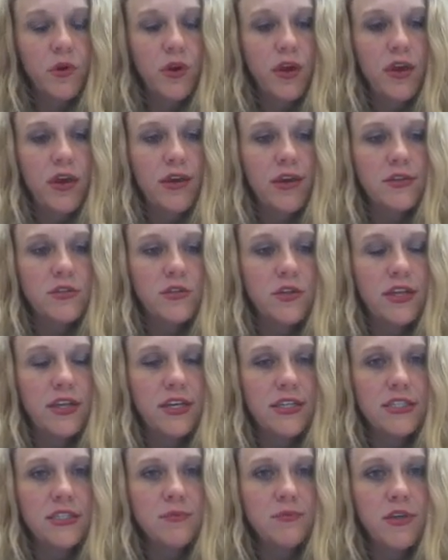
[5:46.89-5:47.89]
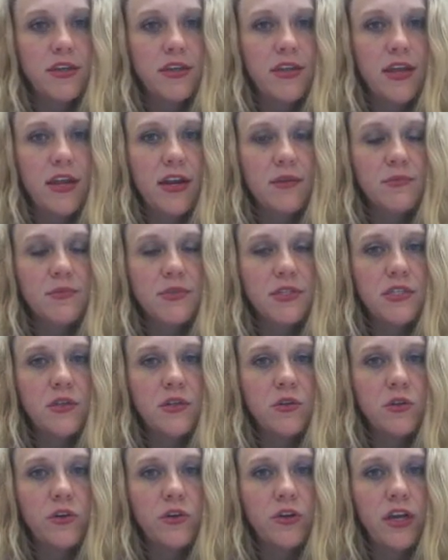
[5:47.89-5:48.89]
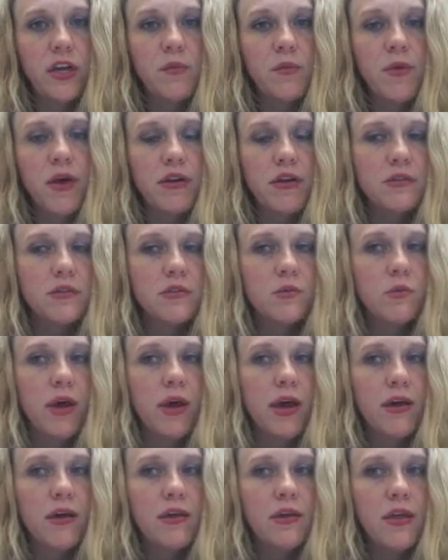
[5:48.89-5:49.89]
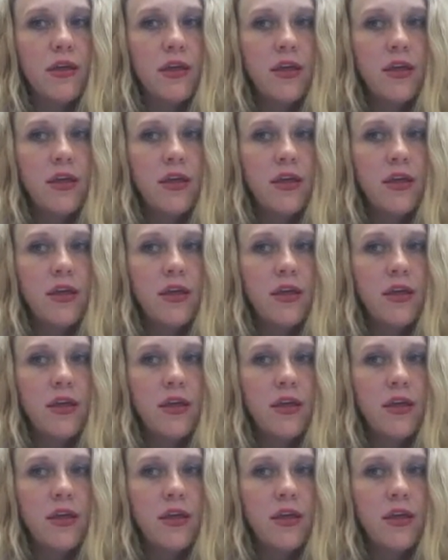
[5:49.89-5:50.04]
Okay, so that's something that I'm still learning about as well.